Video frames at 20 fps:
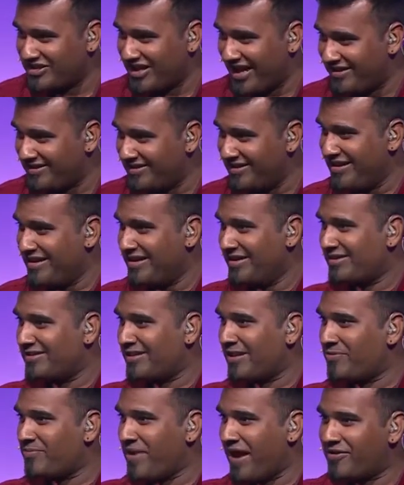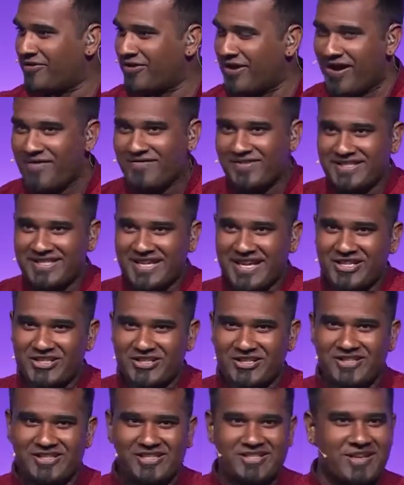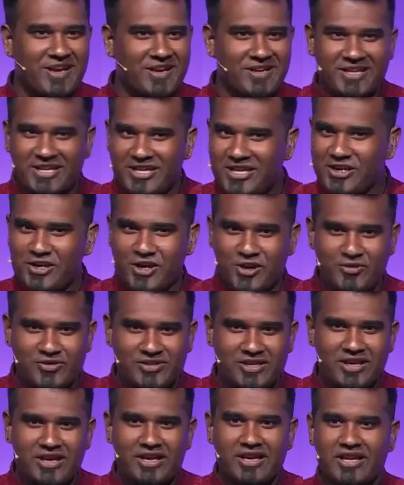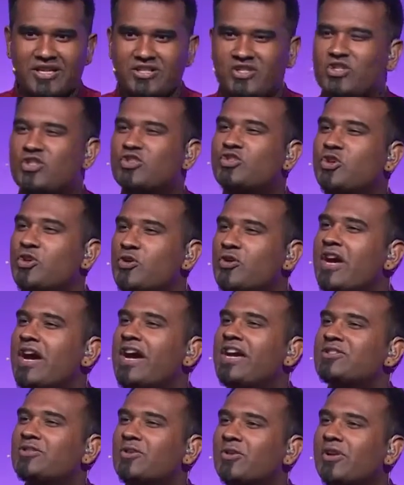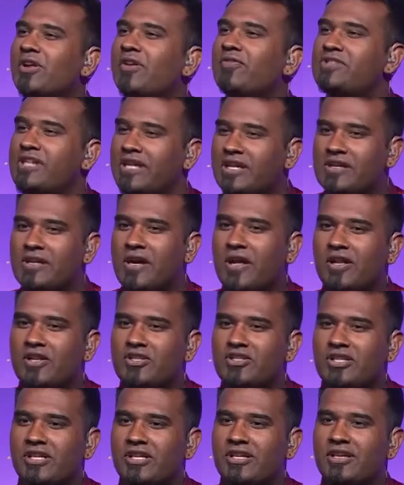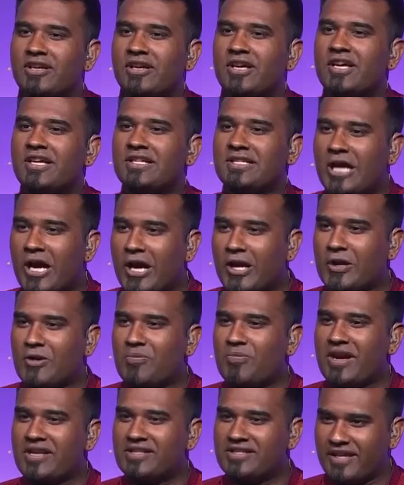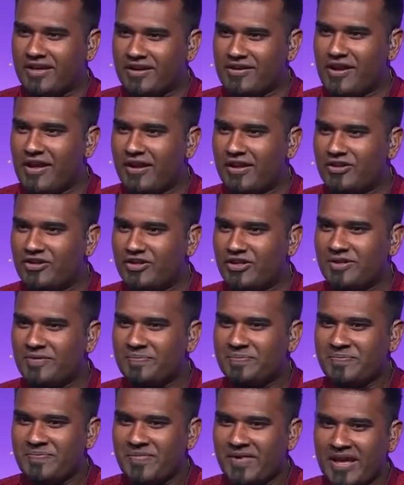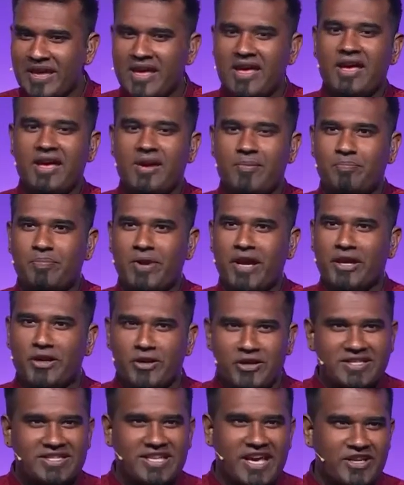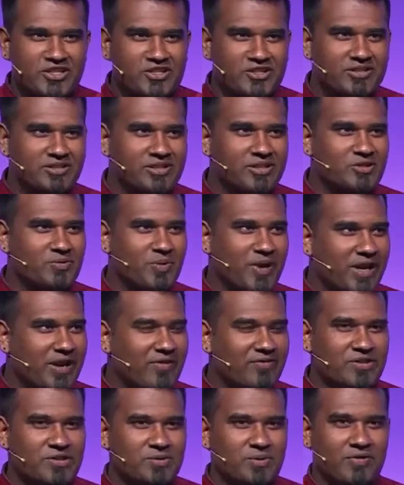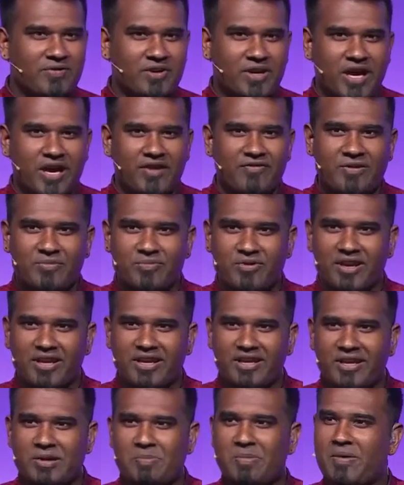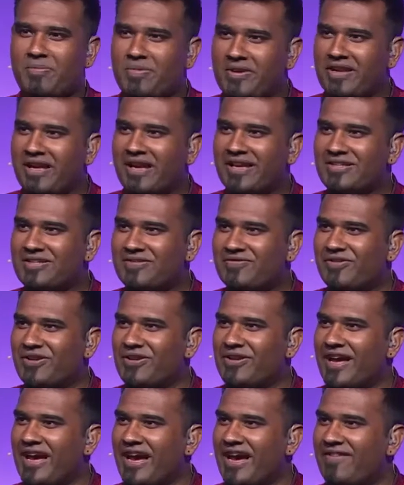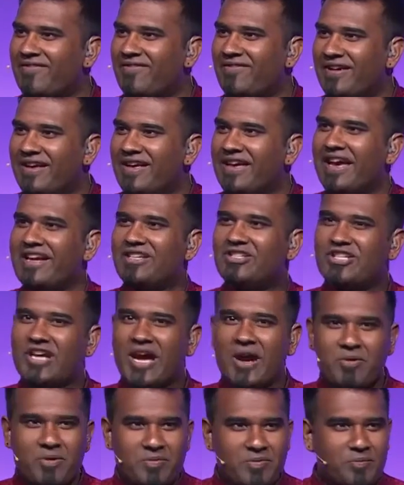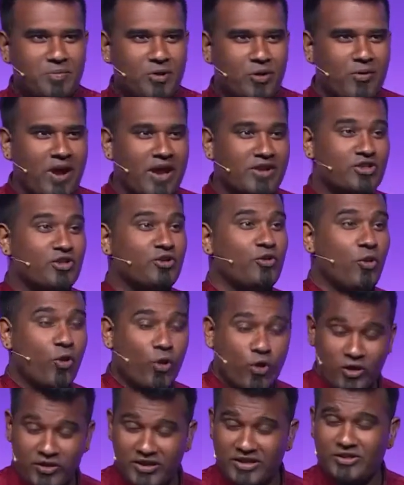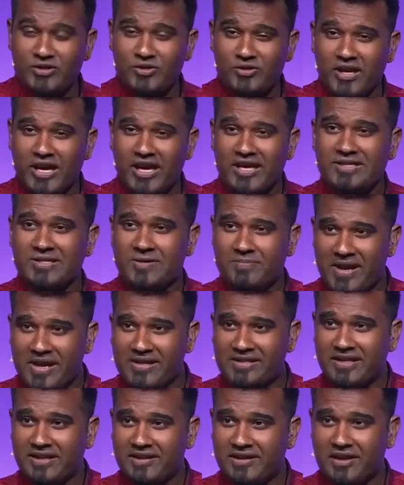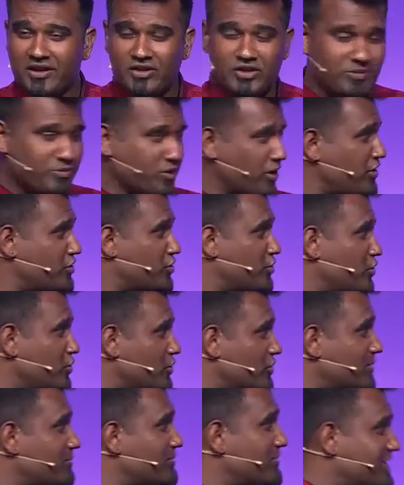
chat. It's not a panel conversation, it's not a keynote. It's just two guys who love technology, talking about technology. Pay good attention, because right after this we have a coffee break, and it might be nice for you to have a chat with people around you or these two guys about technology. I'm going to introduce them